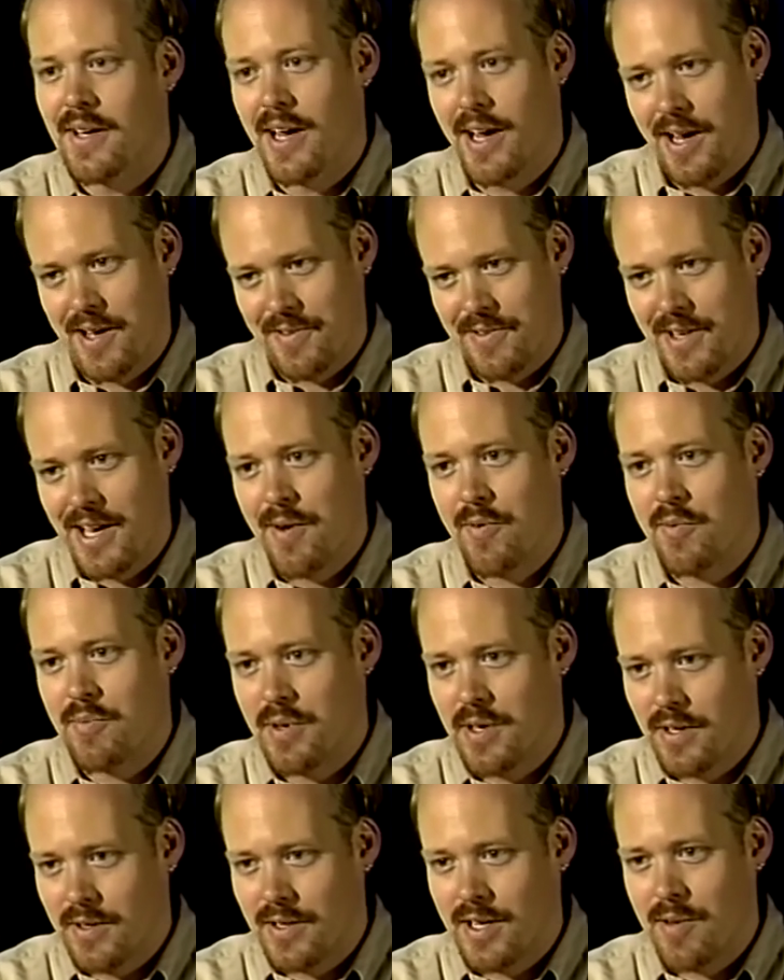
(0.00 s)
Yeah, that'd
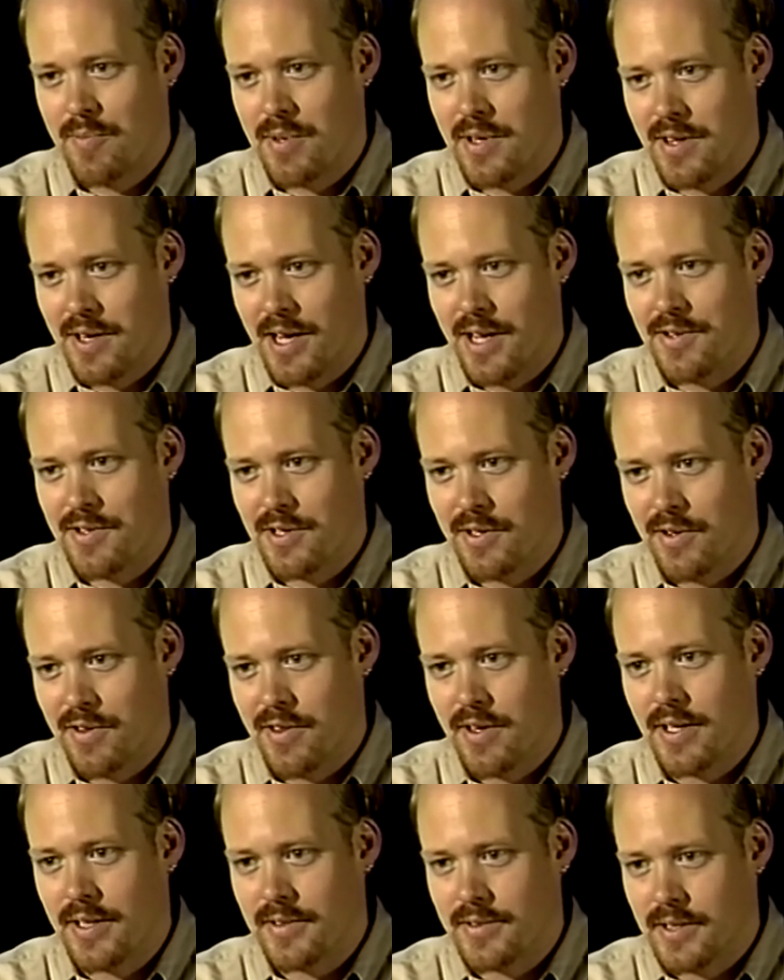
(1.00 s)
be the ideal
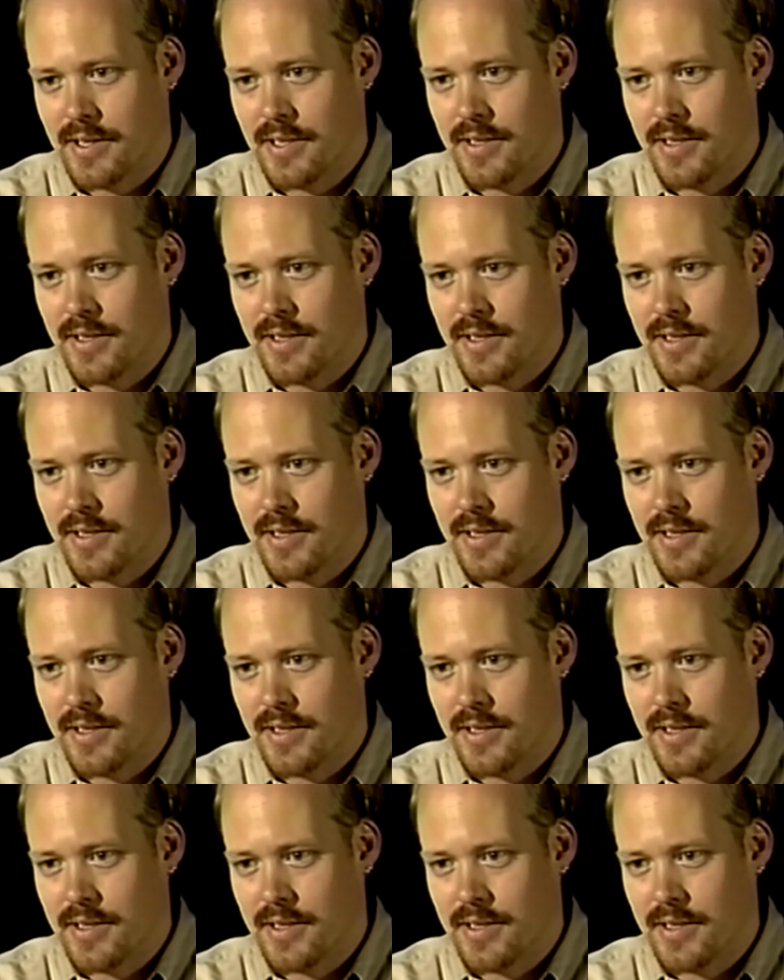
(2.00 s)
thing. Yeah.